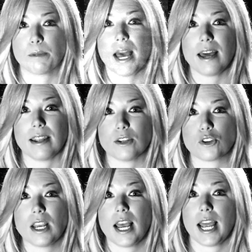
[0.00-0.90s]
in
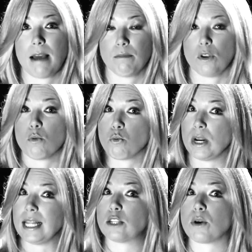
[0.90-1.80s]
Spanish and I'm
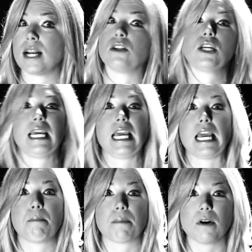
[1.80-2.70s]
really trying to
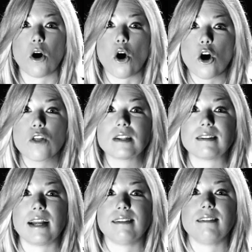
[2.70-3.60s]
keep all the
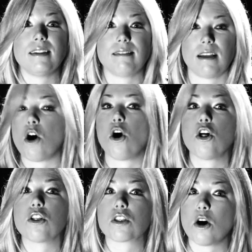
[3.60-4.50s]
sentences,
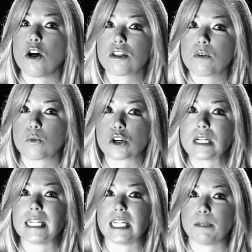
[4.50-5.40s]
all all the
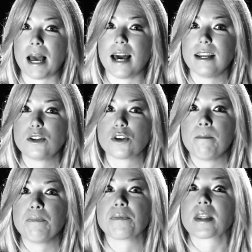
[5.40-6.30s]
words in Spanish
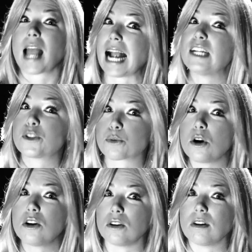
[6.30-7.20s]
I
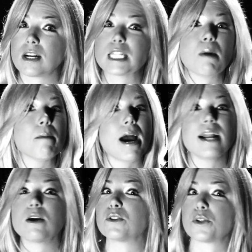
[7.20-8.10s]
struggle because my
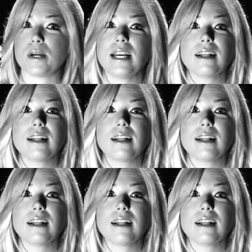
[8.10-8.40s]
mind goes to